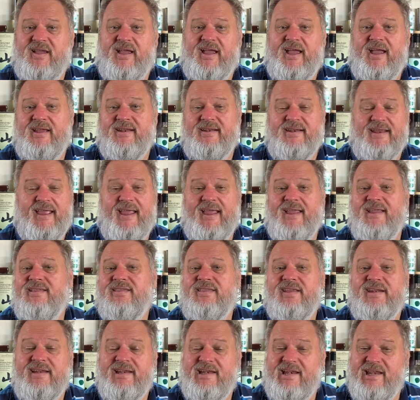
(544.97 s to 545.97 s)
an
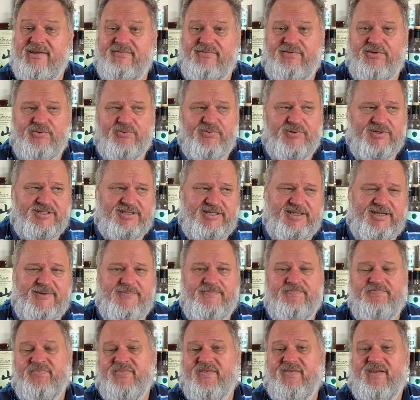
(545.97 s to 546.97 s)
entry level whiskey
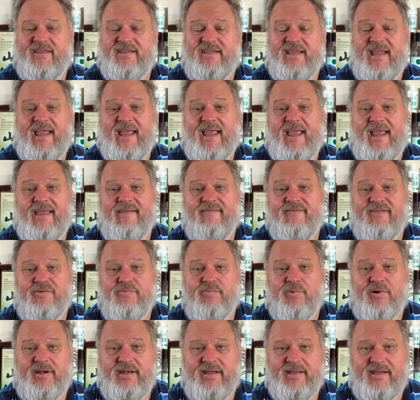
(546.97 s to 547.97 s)
that
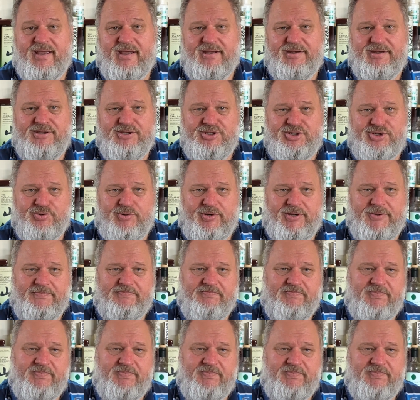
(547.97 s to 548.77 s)
everybody can enjoy.